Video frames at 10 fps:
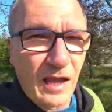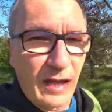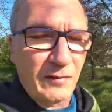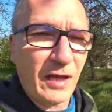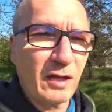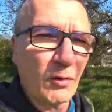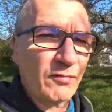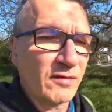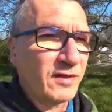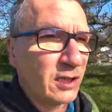At the end
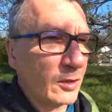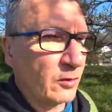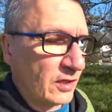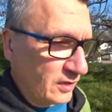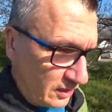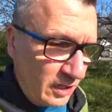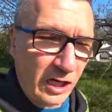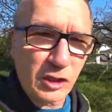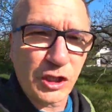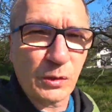of the video,
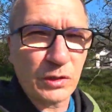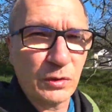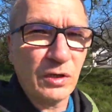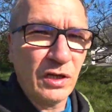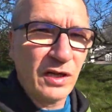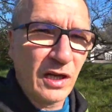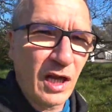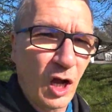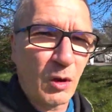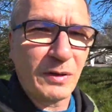I'll show you
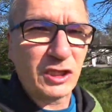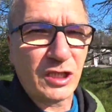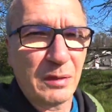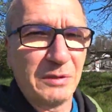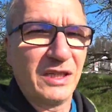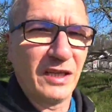how much time it